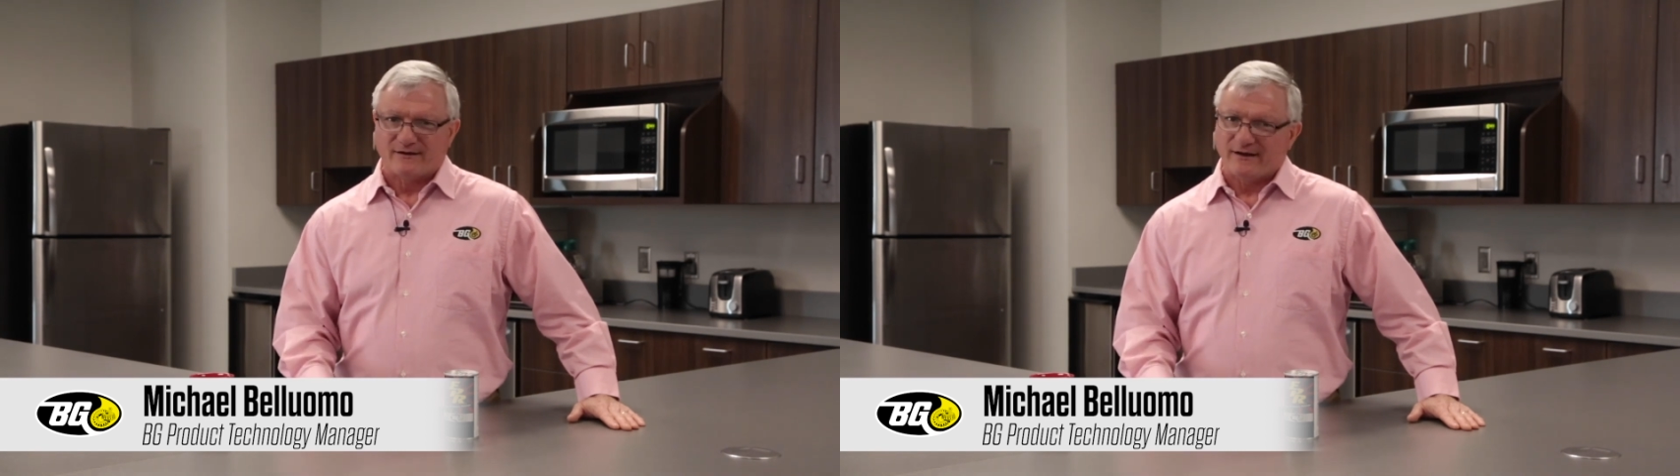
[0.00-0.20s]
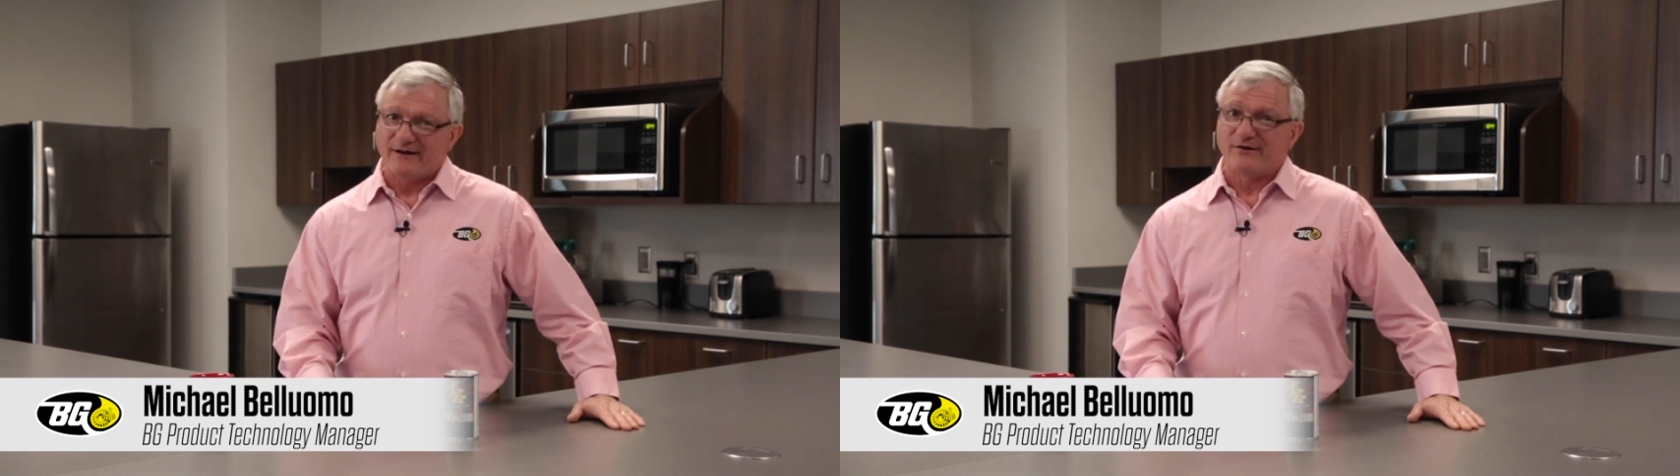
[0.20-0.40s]

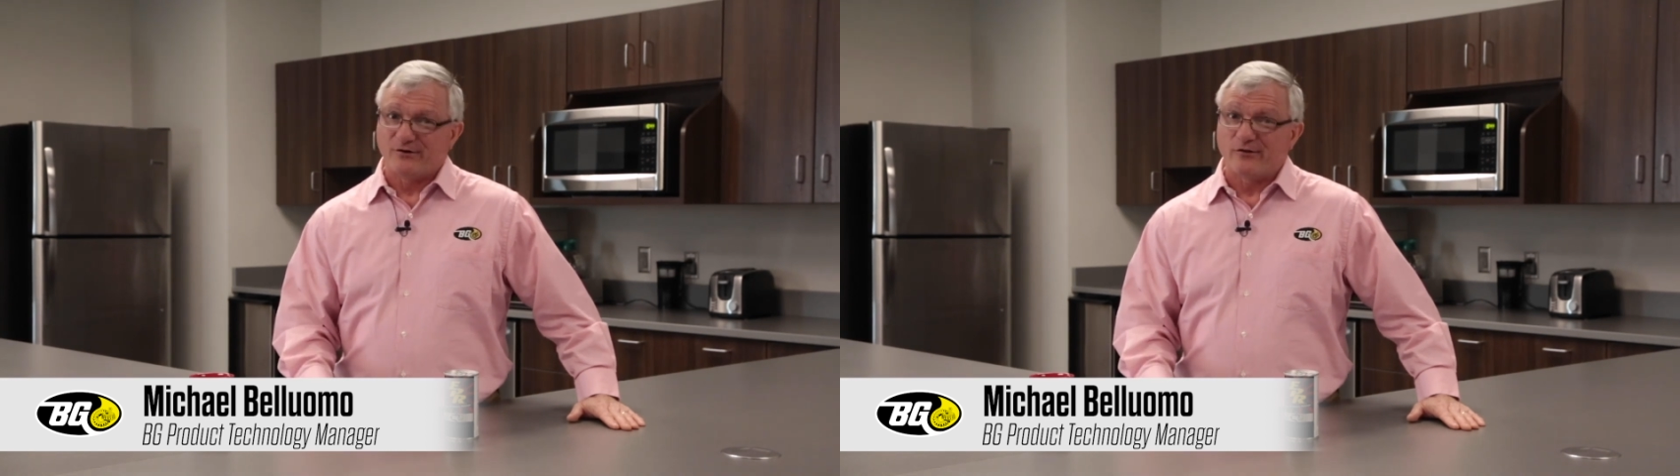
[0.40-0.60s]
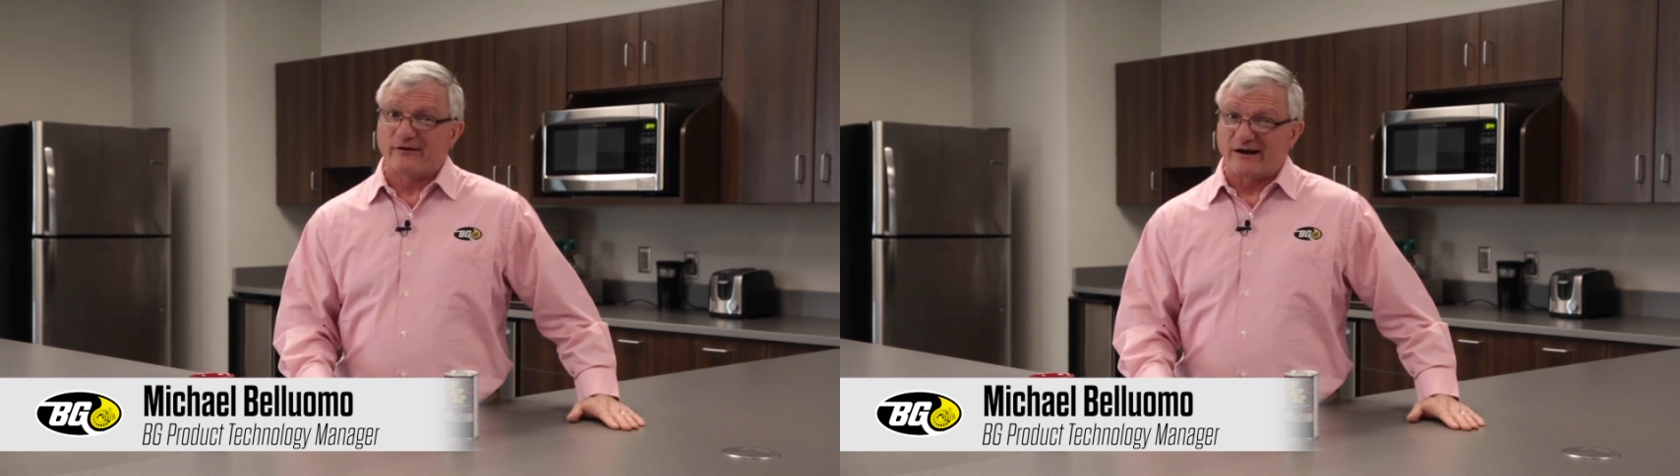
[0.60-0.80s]
you didn't
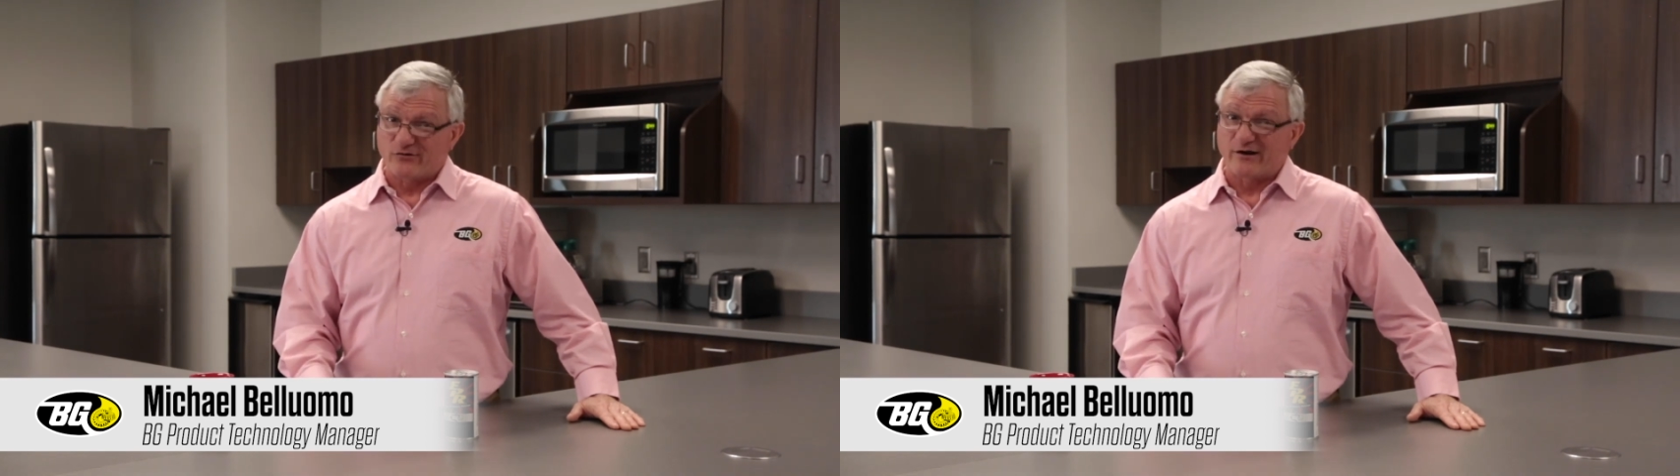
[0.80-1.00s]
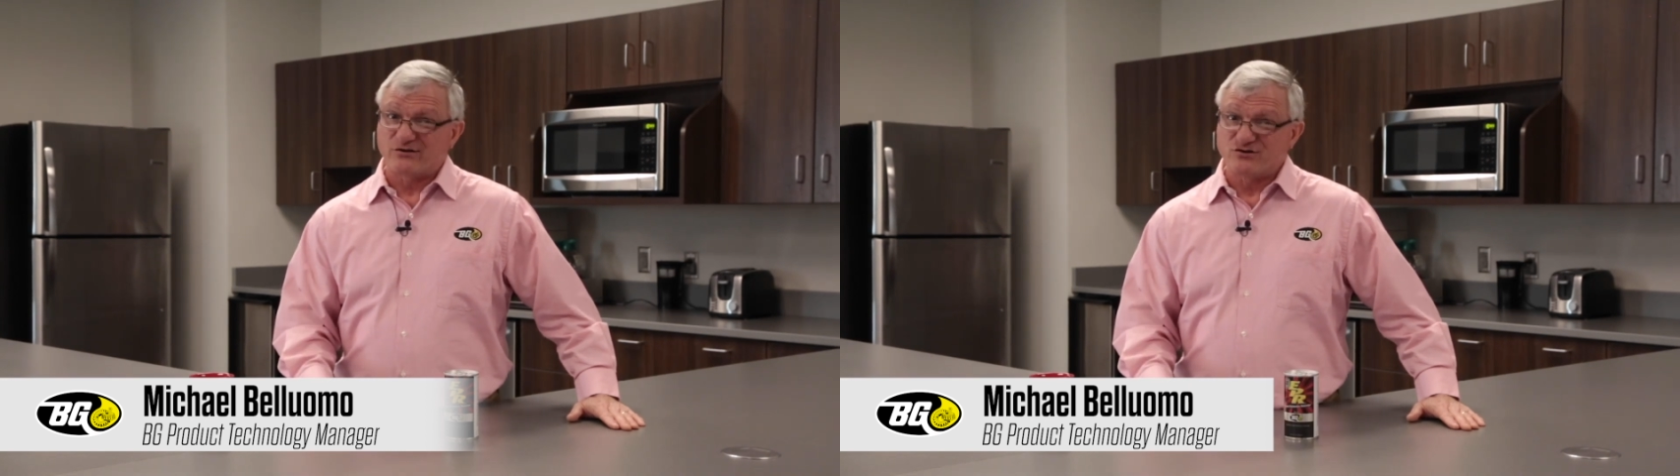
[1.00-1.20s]
know that I
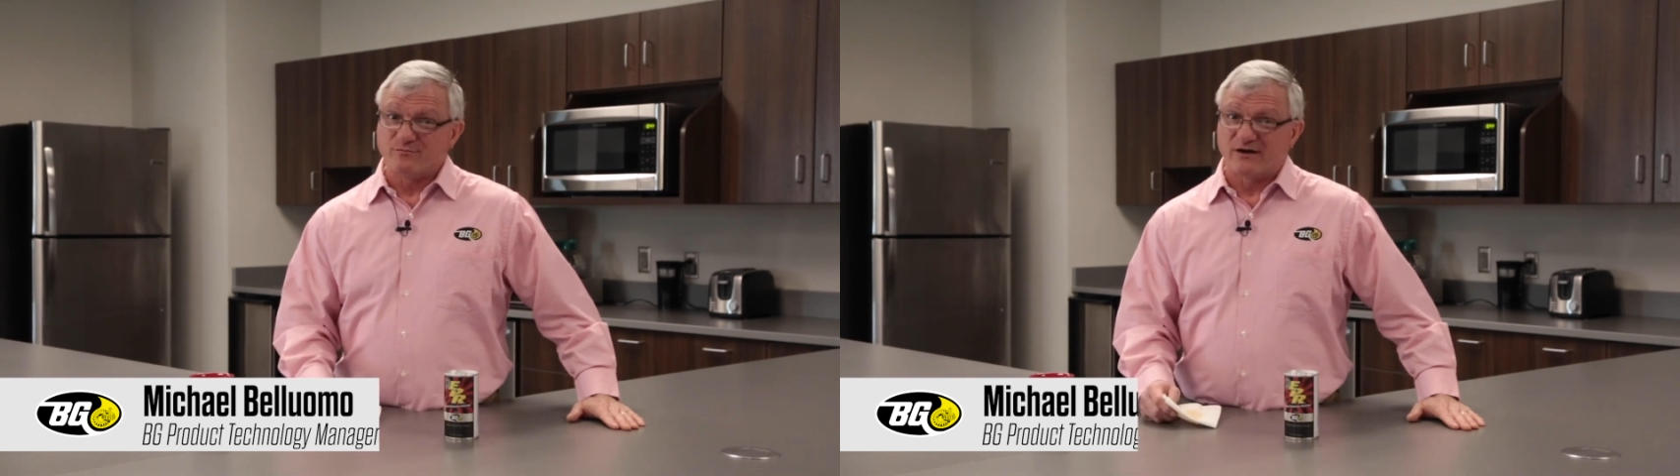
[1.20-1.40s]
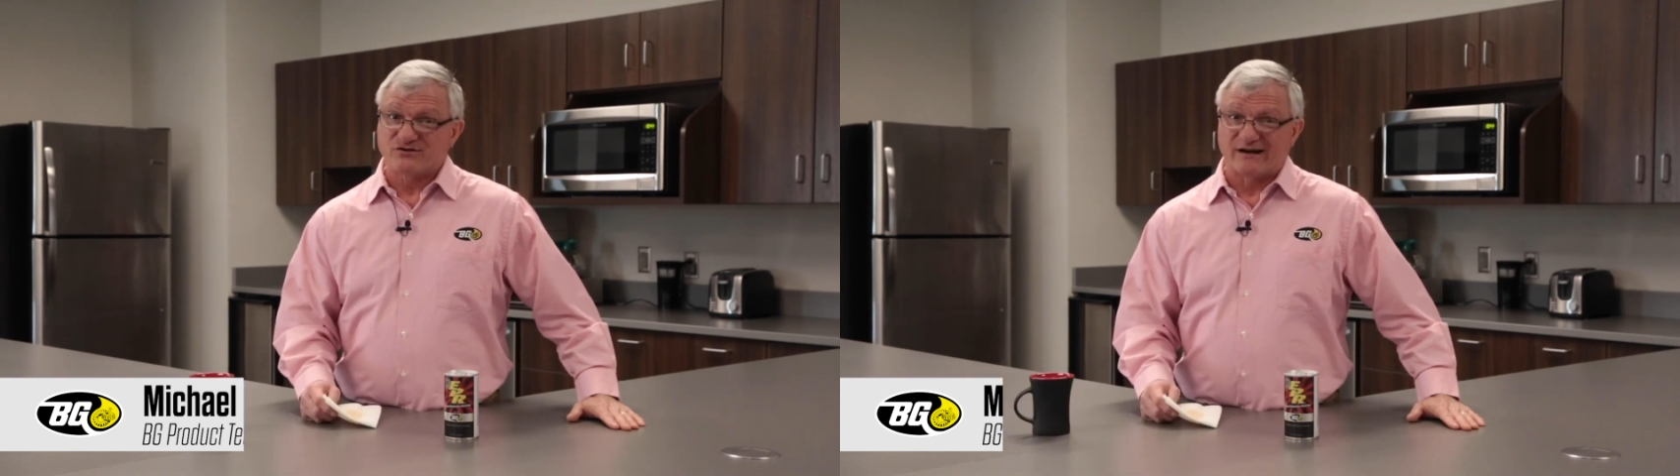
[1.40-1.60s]
drank too much